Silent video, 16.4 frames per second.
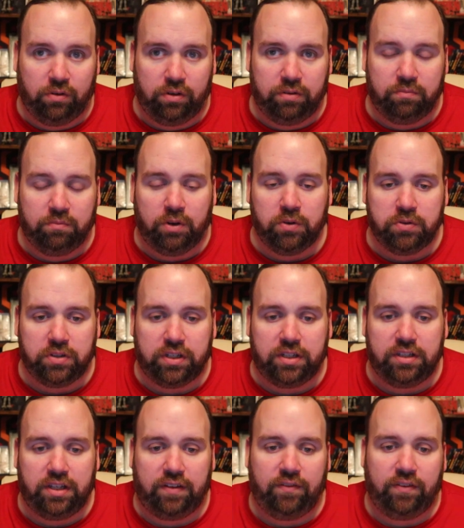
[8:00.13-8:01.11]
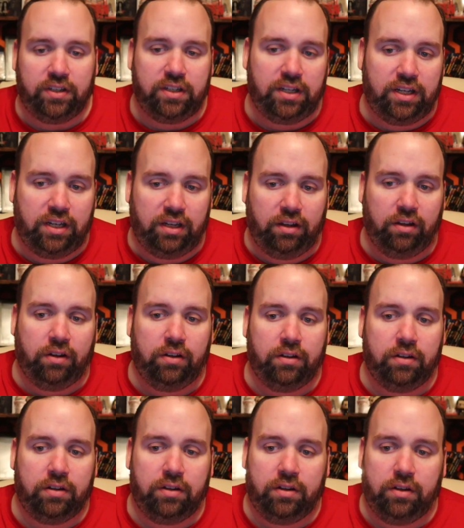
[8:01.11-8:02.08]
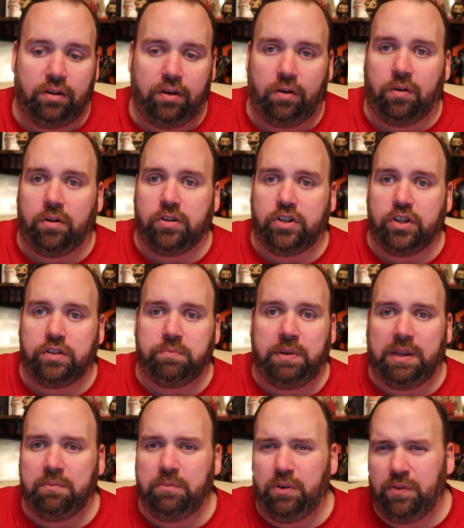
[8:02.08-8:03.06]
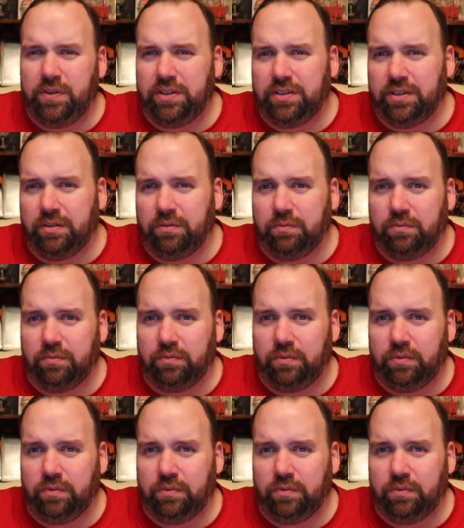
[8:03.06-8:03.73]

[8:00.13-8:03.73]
on mostly DVD, or just being movies that,